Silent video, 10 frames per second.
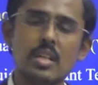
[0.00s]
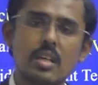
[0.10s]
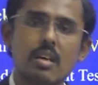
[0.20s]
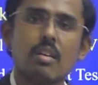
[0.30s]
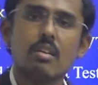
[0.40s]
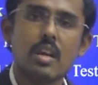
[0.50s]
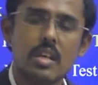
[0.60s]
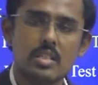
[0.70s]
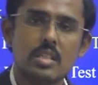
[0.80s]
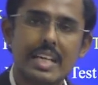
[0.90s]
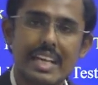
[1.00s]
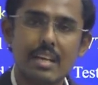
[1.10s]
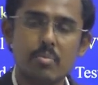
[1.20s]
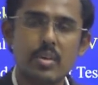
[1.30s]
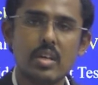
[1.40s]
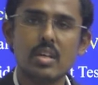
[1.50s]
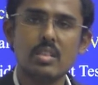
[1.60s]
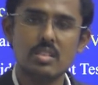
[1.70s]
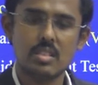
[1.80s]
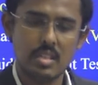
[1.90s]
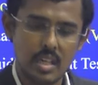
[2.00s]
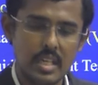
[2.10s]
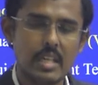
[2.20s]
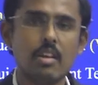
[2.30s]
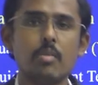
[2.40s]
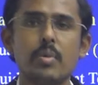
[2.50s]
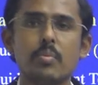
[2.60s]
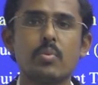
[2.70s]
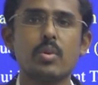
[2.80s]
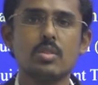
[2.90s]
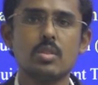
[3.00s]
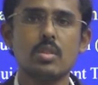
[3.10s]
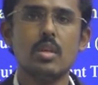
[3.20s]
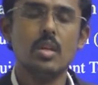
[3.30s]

contrast color penetrance and developing process.